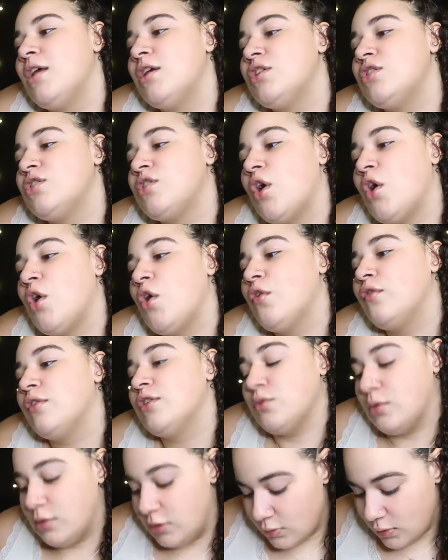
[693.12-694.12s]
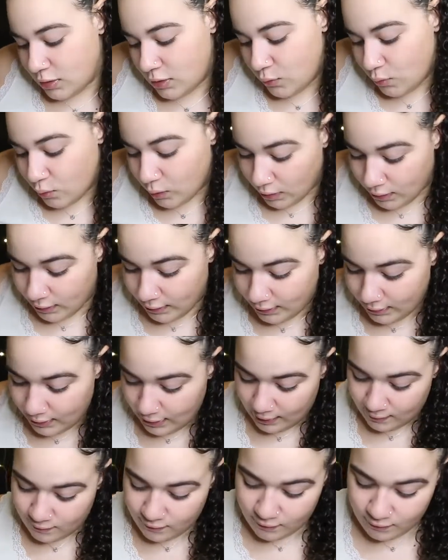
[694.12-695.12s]
So for 2021,
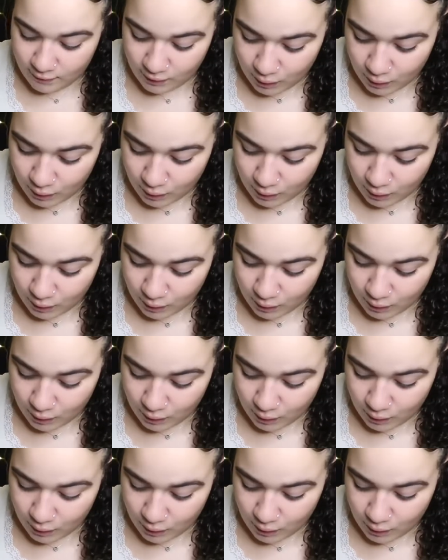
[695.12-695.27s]
if